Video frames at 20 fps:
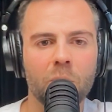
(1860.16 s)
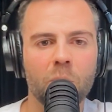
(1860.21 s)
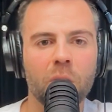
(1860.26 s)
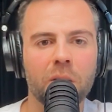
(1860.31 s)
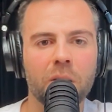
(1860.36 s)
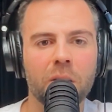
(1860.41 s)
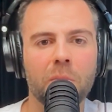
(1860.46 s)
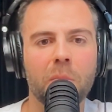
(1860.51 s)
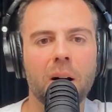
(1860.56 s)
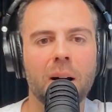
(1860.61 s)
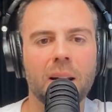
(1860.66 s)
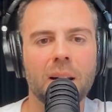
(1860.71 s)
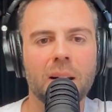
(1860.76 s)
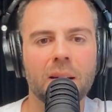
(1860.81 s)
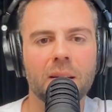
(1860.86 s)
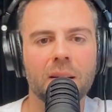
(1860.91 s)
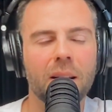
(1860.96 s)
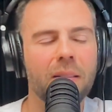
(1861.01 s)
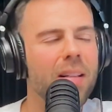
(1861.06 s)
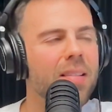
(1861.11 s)
with your
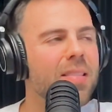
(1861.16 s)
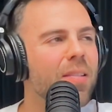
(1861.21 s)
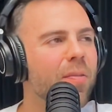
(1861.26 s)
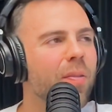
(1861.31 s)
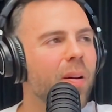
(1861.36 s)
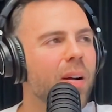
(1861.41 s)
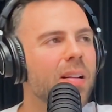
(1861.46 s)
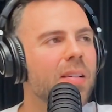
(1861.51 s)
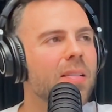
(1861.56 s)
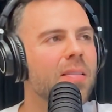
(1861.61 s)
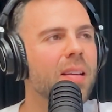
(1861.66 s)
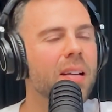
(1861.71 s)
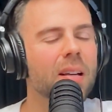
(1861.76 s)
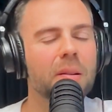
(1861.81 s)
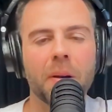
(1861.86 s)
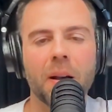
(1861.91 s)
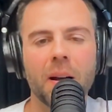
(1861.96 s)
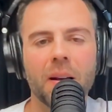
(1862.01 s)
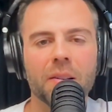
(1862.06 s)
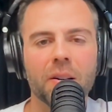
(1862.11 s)
money. And that's the funniest thing
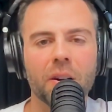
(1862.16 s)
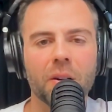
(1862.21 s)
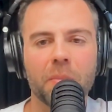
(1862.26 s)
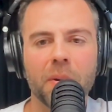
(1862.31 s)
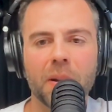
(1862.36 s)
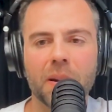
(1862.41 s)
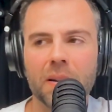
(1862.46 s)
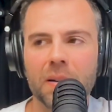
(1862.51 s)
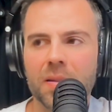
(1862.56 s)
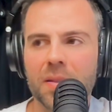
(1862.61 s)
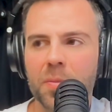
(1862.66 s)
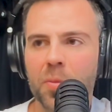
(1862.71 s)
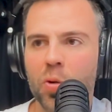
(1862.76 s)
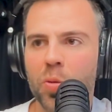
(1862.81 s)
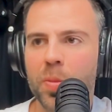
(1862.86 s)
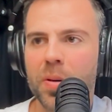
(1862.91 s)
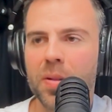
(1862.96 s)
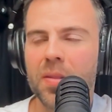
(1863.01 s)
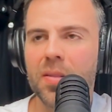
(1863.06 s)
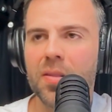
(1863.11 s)
about, being a
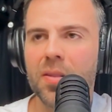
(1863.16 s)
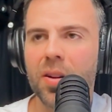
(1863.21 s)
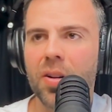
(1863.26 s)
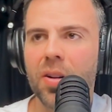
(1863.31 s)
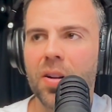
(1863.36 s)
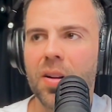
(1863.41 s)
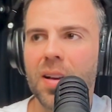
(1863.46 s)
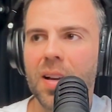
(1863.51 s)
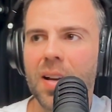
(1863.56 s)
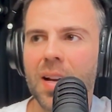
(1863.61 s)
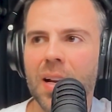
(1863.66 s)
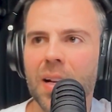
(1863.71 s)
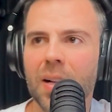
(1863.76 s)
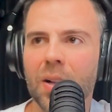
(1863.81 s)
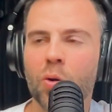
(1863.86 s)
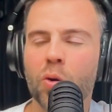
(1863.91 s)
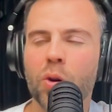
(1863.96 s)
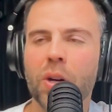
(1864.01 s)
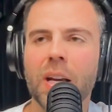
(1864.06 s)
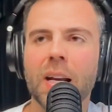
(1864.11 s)
small business owner,
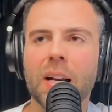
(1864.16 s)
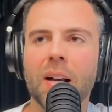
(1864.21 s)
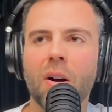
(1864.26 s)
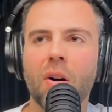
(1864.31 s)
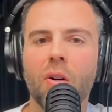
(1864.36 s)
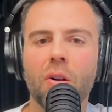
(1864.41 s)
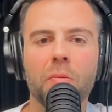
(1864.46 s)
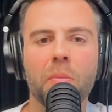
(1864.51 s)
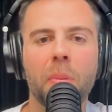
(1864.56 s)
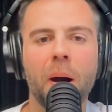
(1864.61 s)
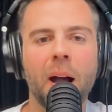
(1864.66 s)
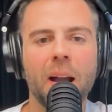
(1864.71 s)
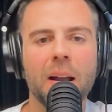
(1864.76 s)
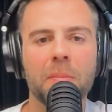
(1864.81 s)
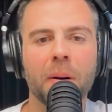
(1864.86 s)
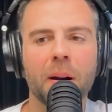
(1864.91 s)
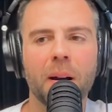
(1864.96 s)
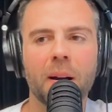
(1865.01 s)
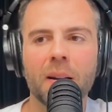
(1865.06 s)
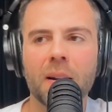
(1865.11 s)
looking on
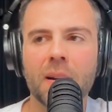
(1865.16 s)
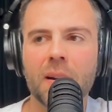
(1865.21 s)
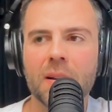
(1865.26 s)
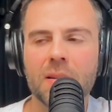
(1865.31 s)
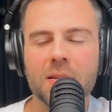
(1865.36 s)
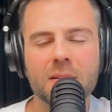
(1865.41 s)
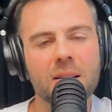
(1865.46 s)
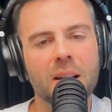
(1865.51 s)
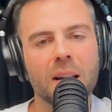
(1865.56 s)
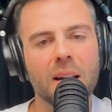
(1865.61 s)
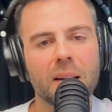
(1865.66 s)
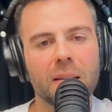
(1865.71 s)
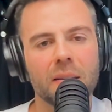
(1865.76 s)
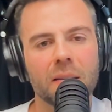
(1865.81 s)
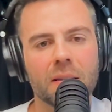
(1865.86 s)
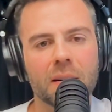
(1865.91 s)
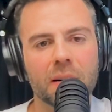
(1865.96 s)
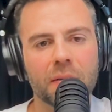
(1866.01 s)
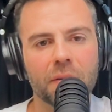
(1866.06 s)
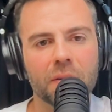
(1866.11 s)
paper, seeing
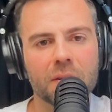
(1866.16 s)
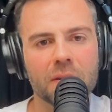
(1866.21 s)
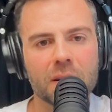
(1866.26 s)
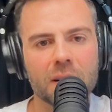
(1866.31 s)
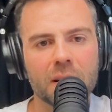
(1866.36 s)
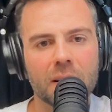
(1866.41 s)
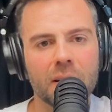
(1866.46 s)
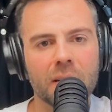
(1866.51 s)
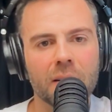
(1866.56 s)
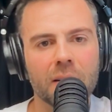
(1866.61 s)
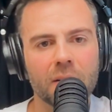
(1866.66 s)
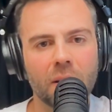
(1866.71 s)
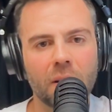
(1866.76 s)
the difference in,